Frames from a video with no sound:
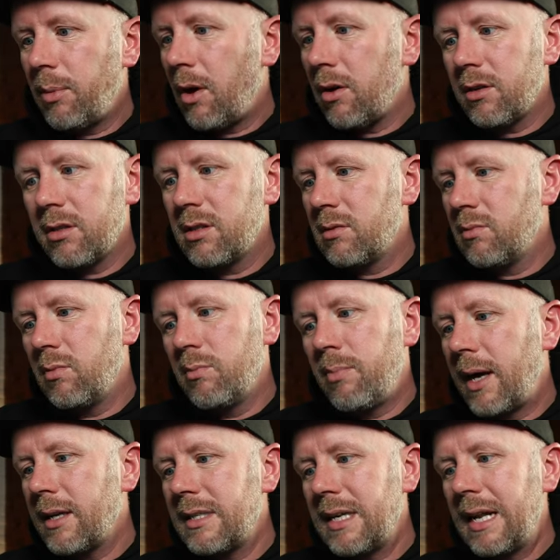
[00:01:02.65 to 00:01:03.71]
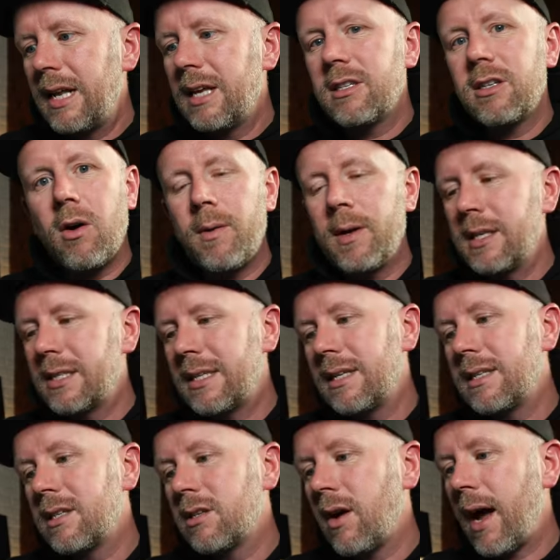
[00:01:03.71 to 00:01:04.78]
the box. Basically it
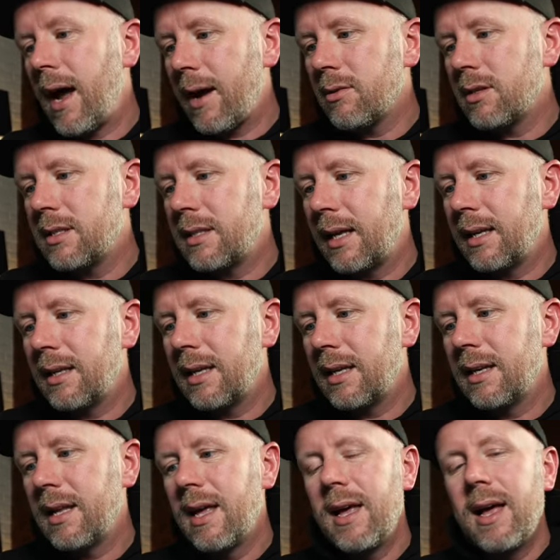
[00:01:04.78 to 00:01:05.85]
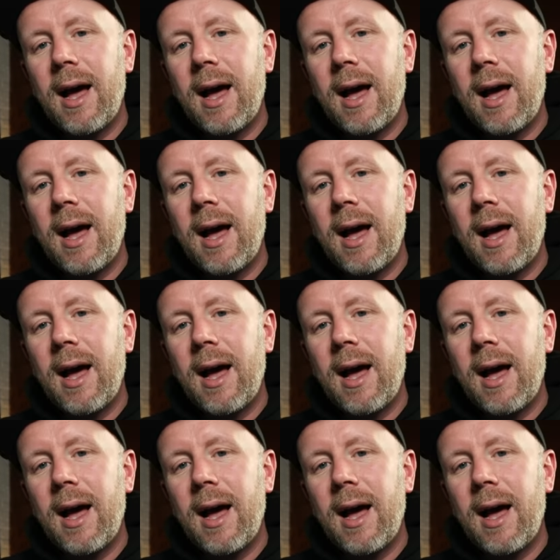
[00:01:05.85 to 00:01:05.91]
says it's got outstanding